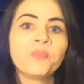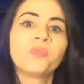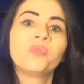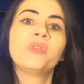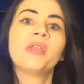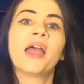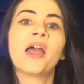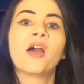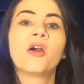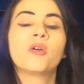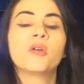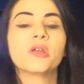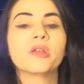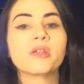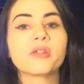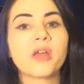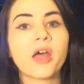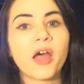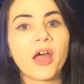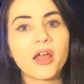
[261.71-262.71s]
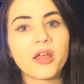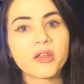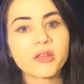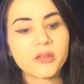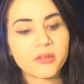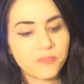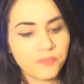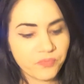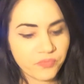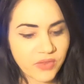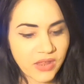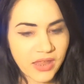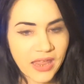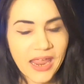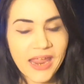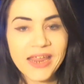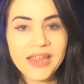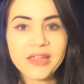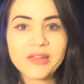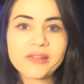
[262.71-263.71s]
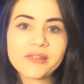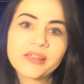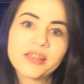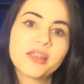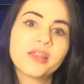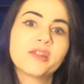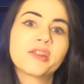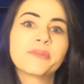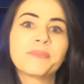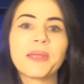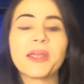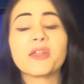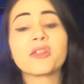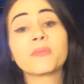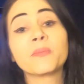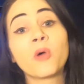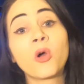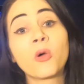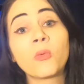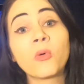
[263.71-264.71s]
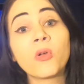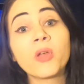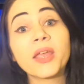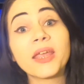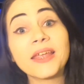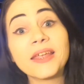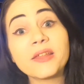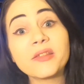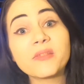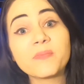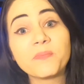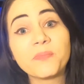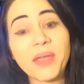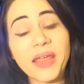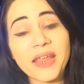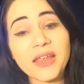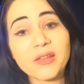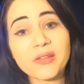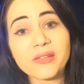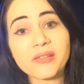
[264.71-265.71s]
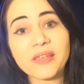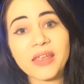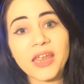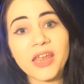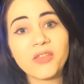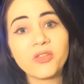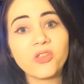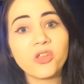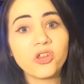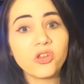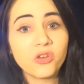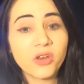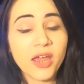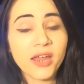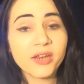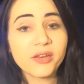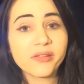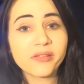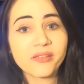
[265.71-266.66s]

Now, uh, A S T Space Mobile is based in the United